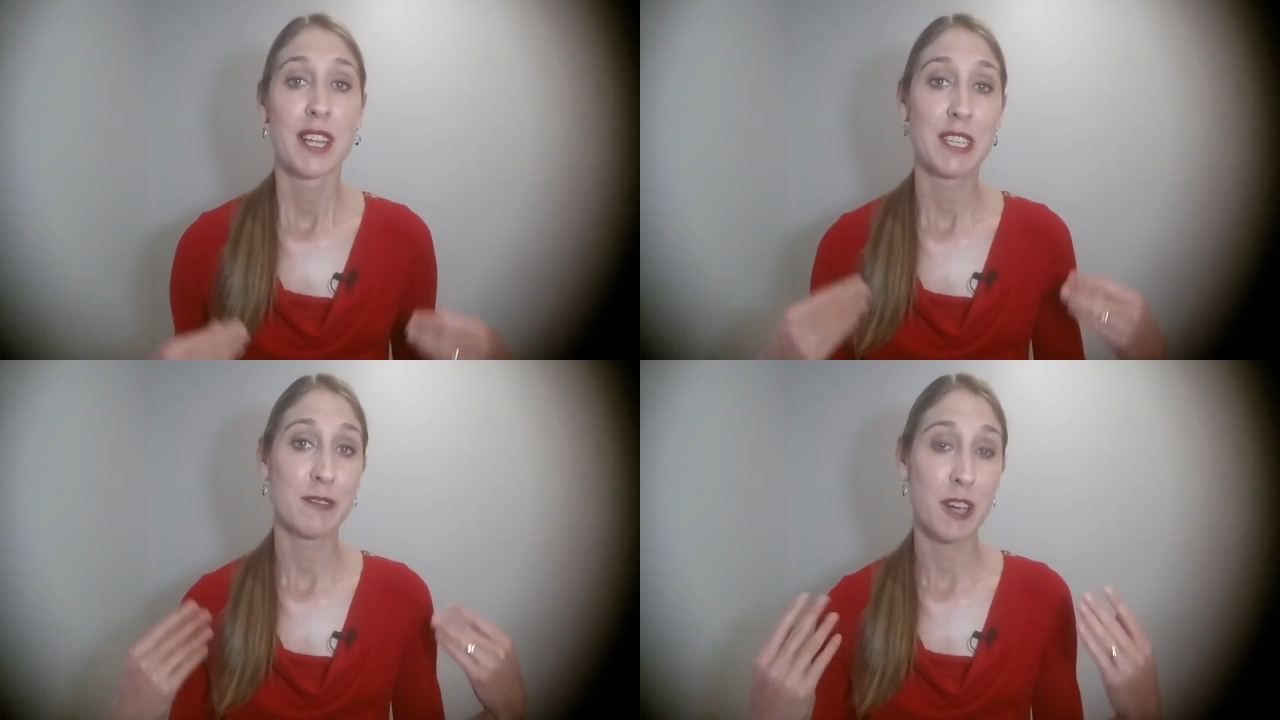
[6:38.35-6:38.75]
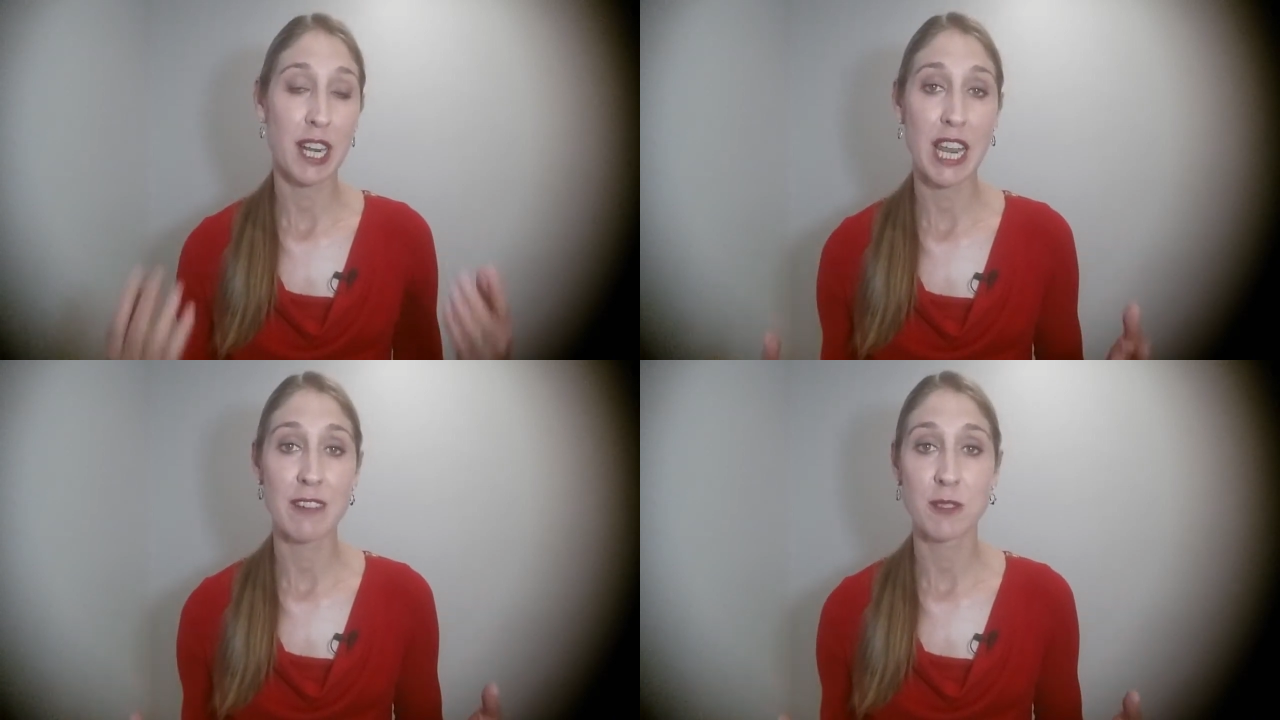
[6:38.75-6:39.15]
you've got
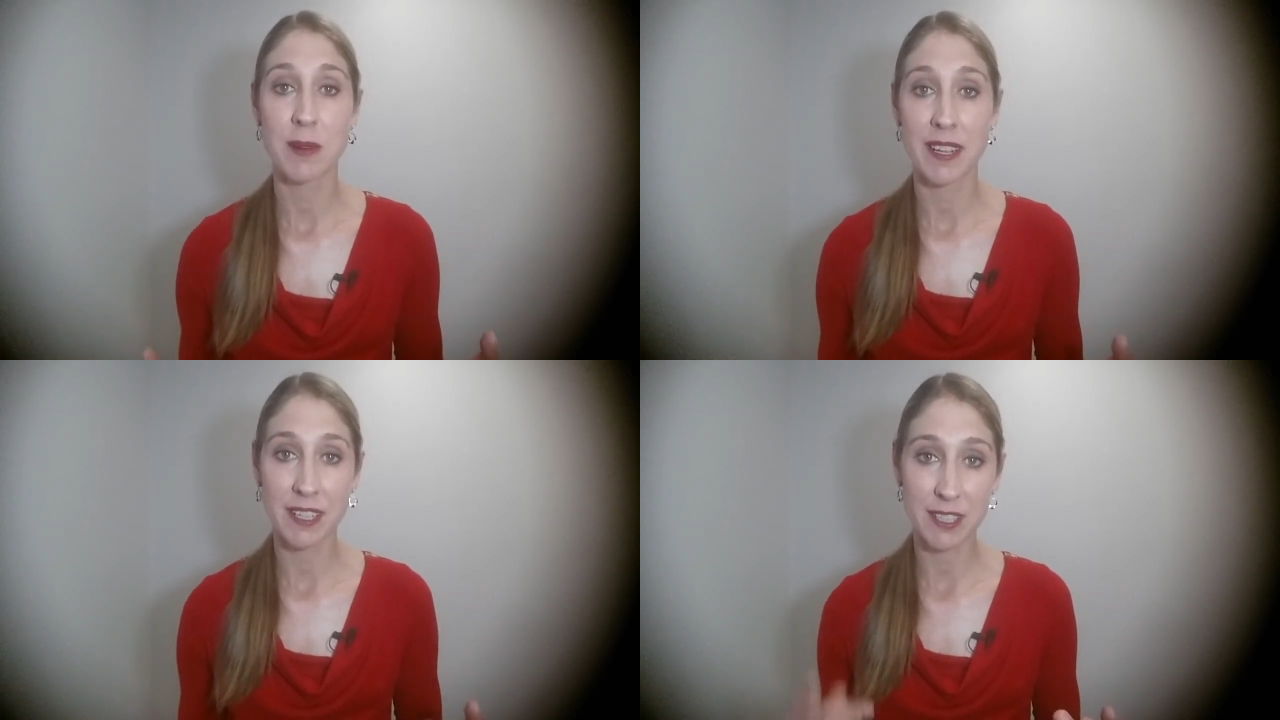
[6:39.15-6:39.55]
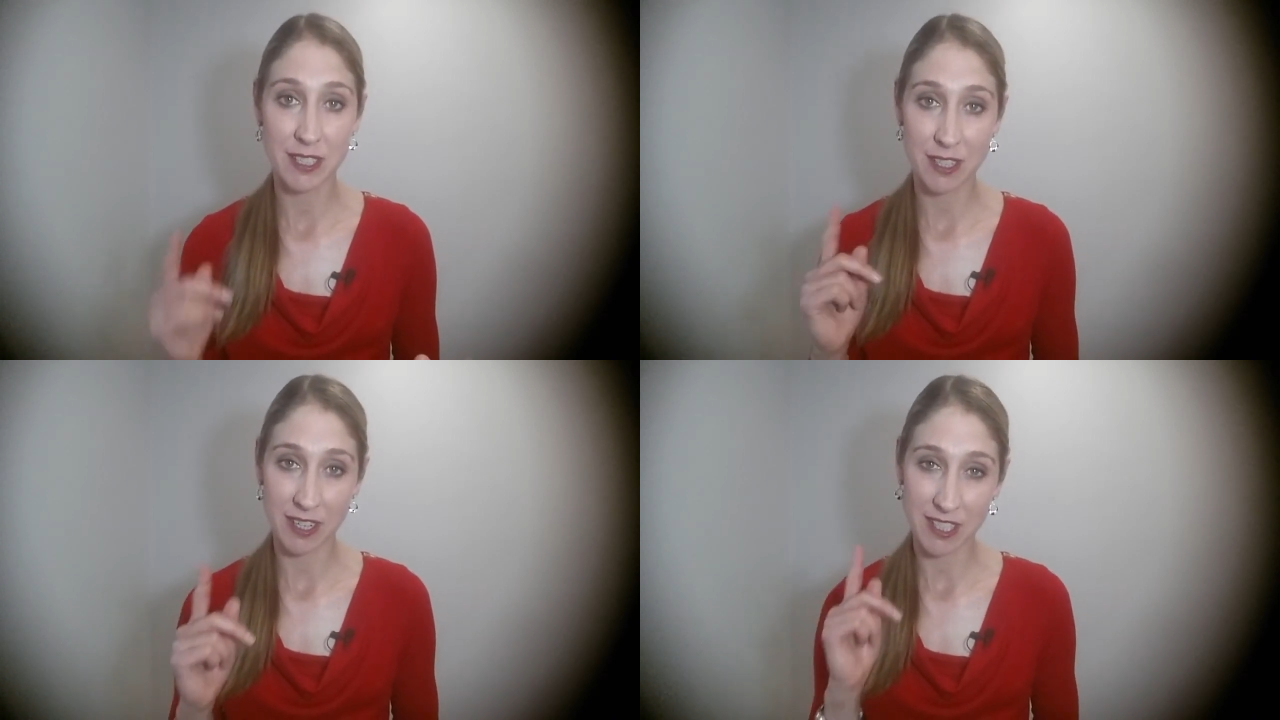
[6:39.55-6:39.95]
a loved one
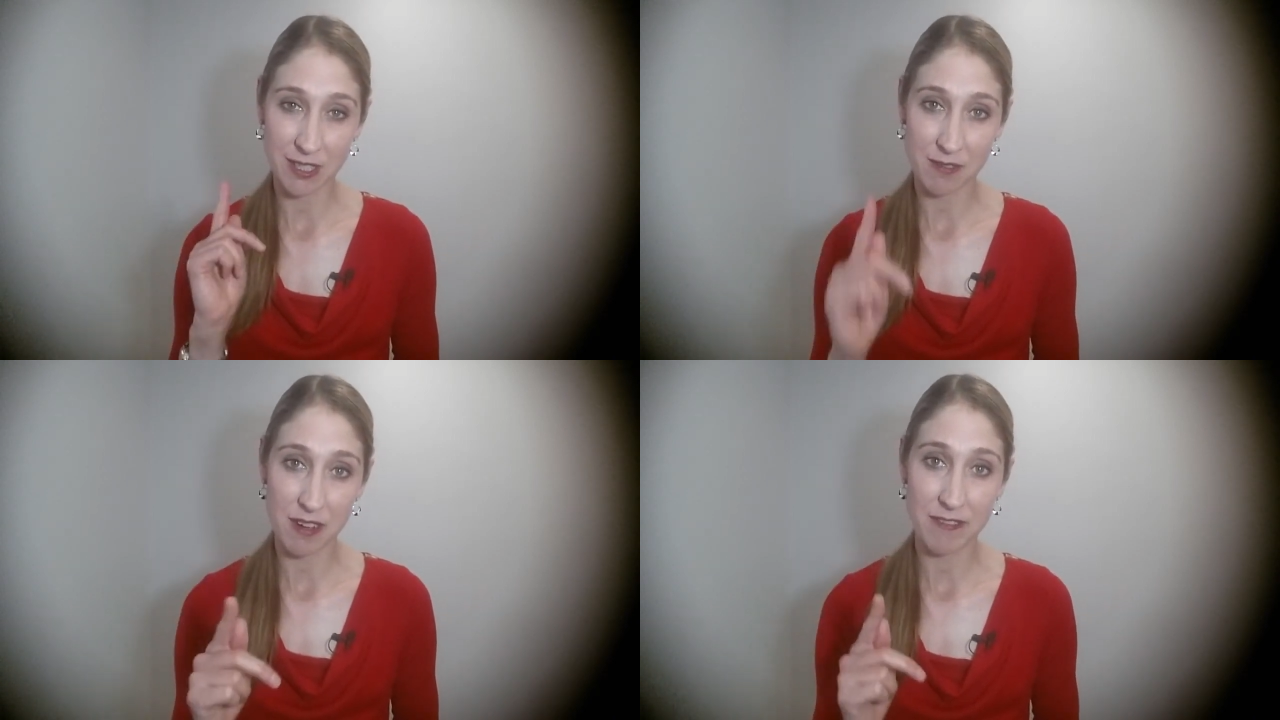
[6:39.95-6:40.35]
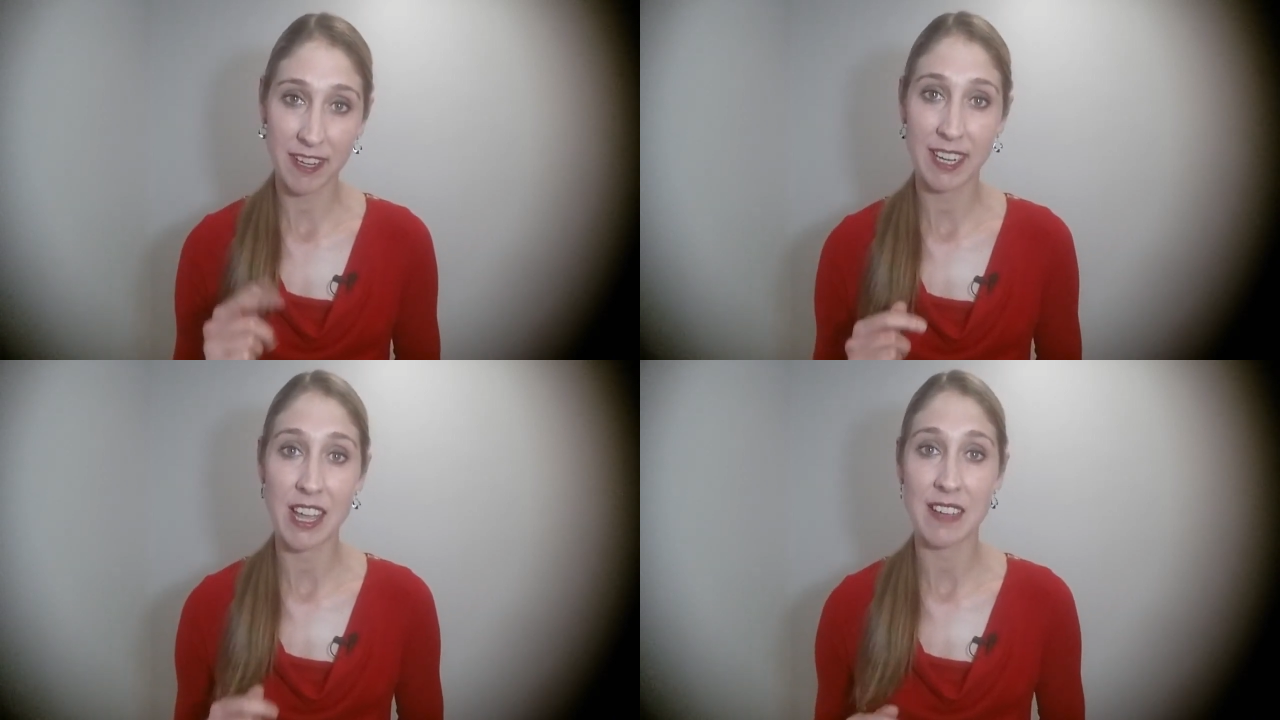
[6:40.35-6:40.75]
who's got a
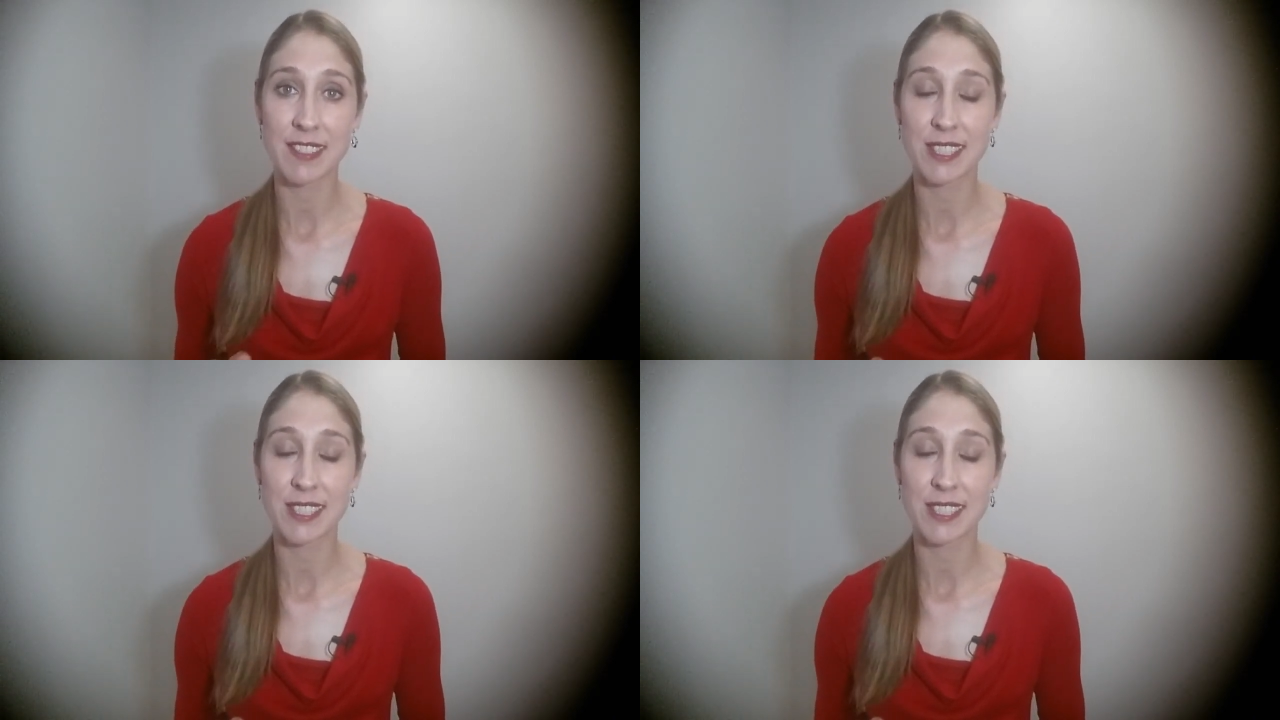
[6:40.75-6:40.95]
terrific life